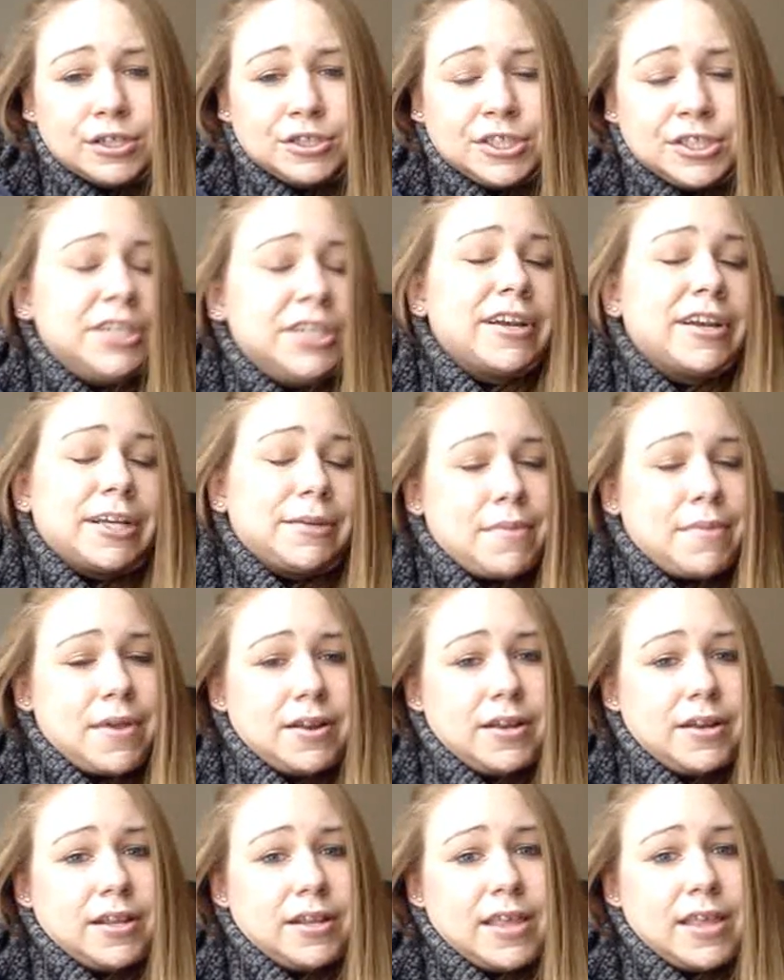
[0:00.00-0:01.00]
she
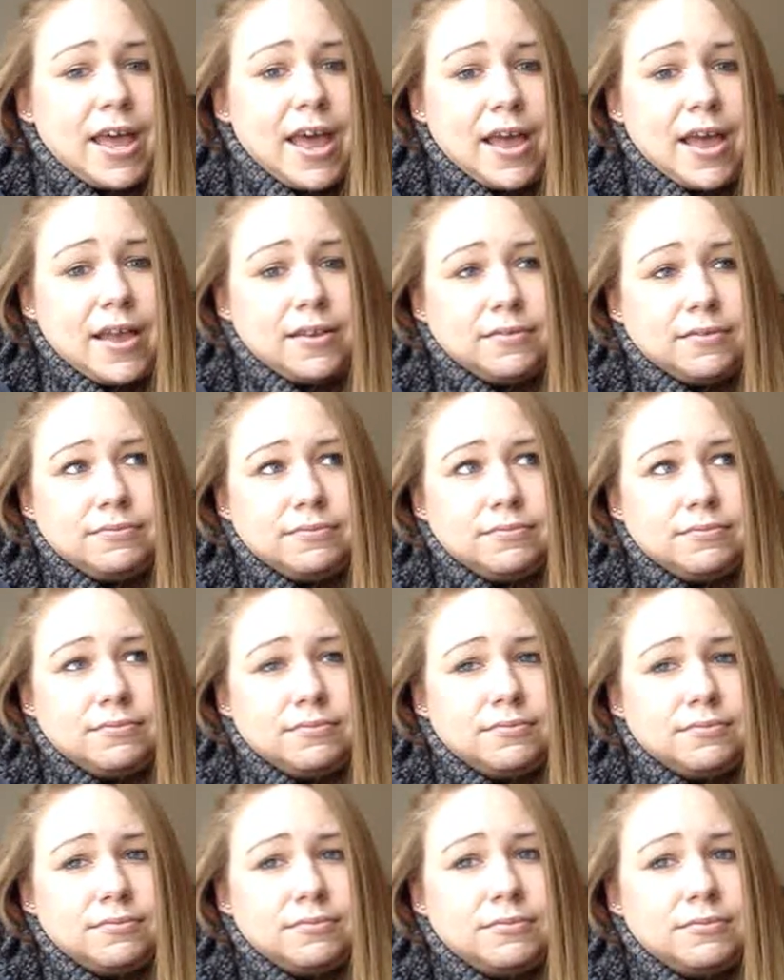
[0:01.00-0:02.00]
recommended that
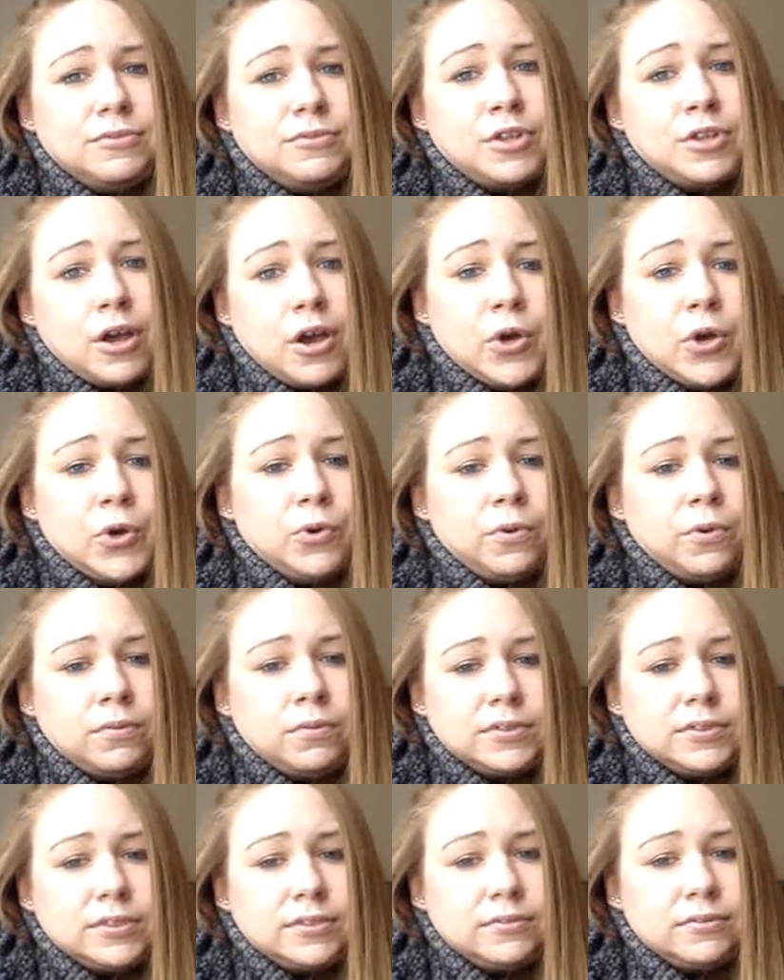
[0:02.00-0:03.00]

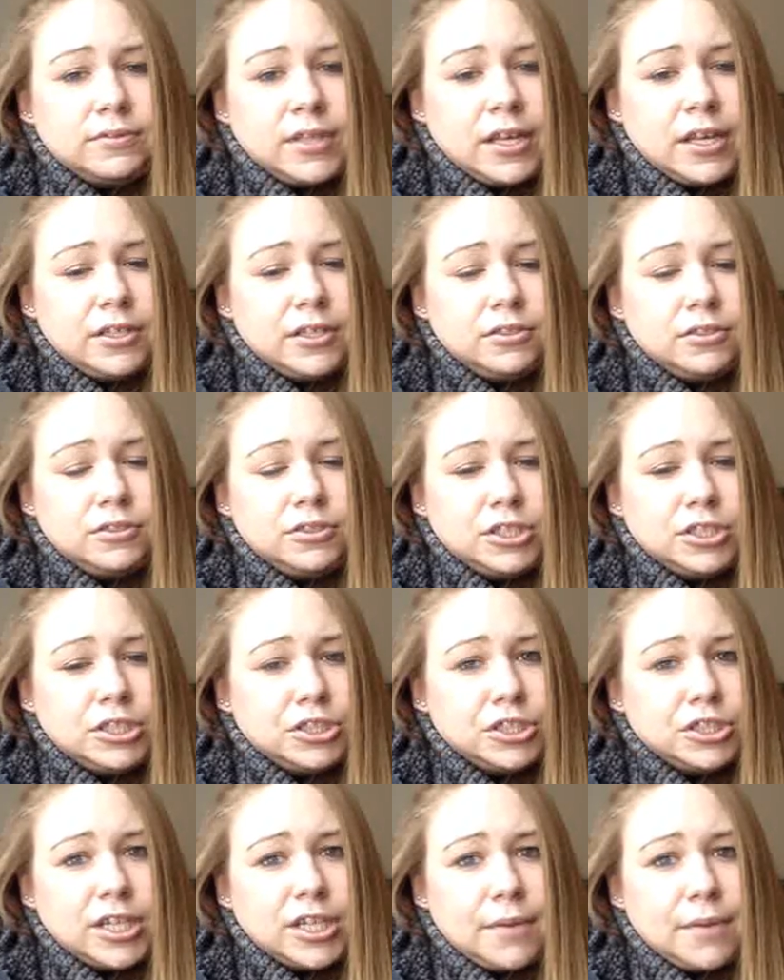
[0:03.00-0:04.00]
that she
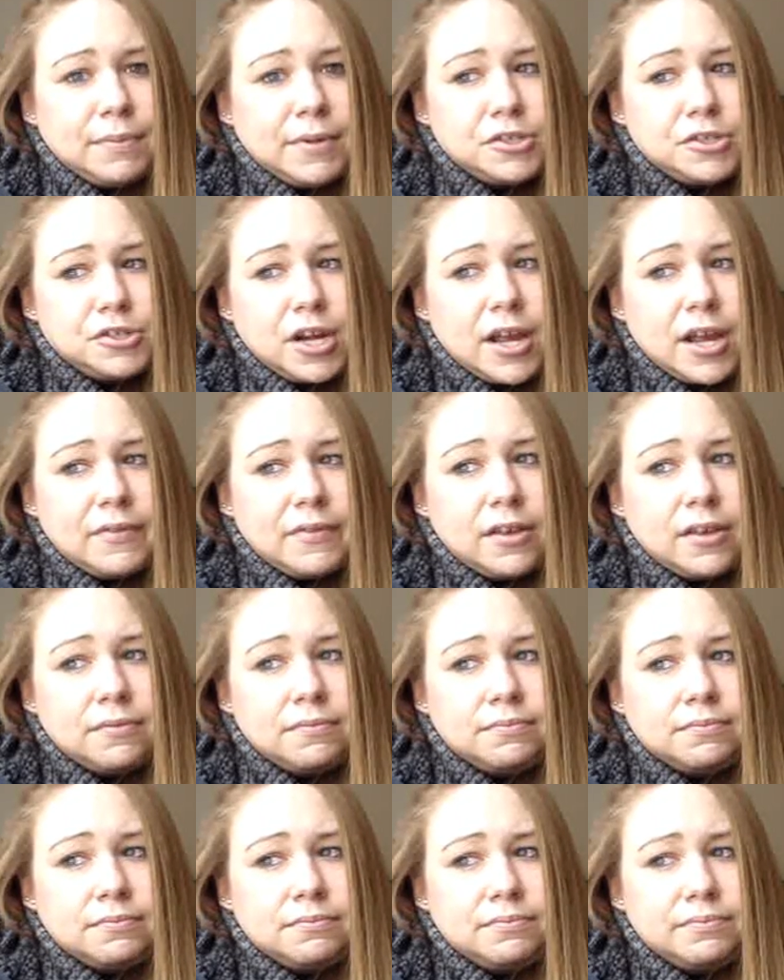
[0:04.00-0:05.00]
should not be
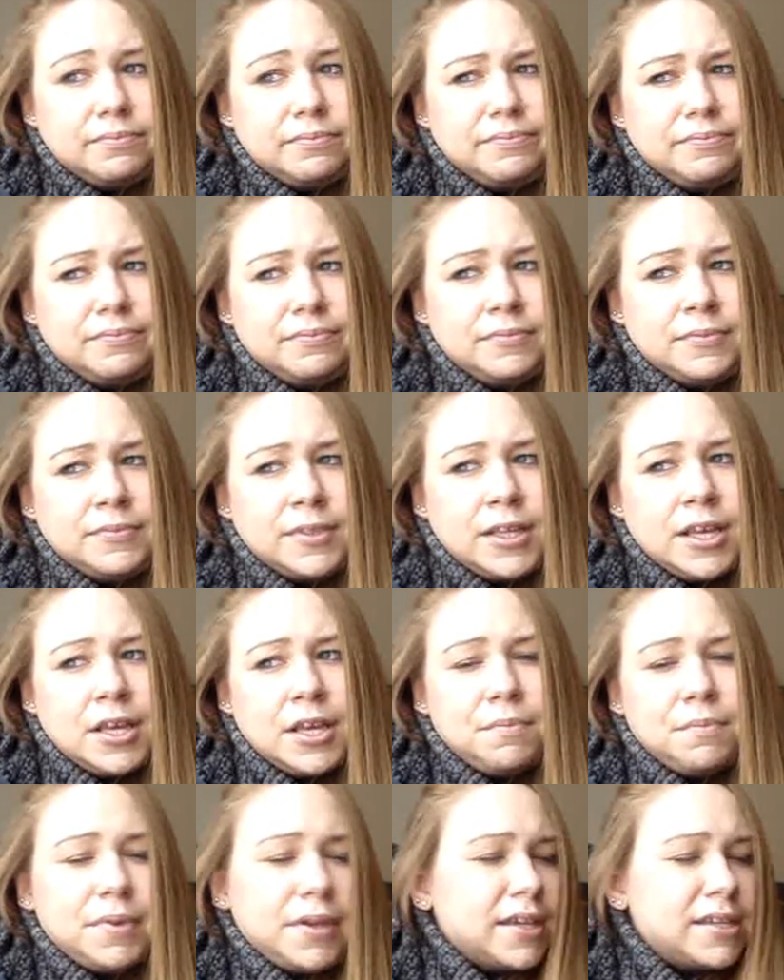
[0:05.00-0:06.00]
driving,
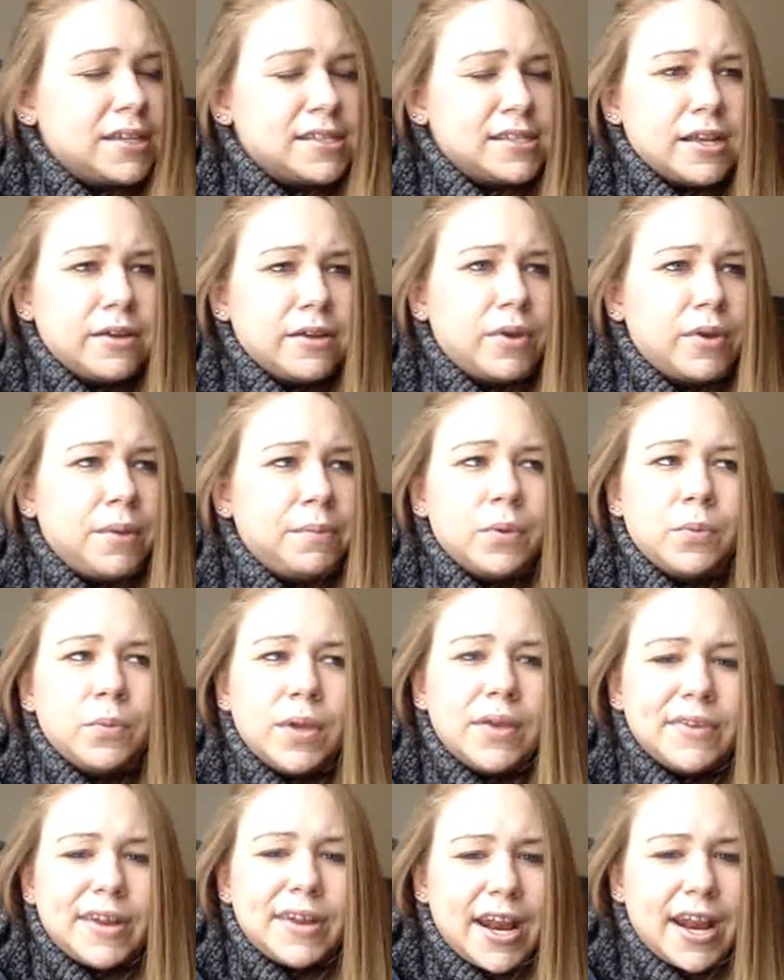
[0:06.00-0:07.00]
because
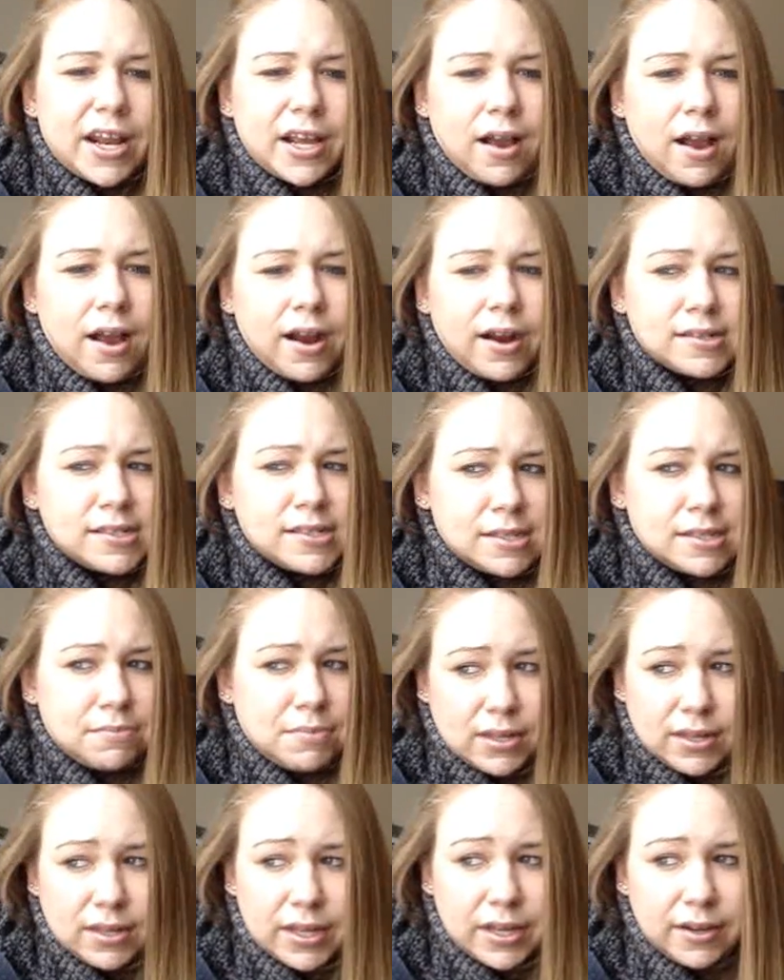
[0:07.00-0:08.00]
we even had a car
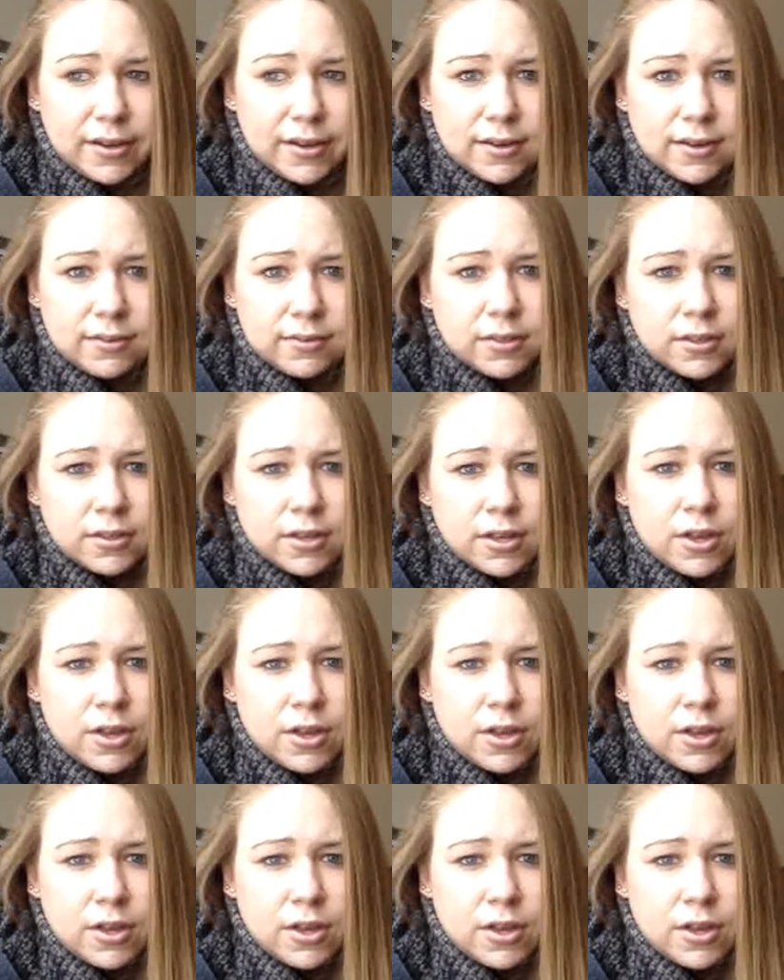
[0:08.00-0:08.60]
simulator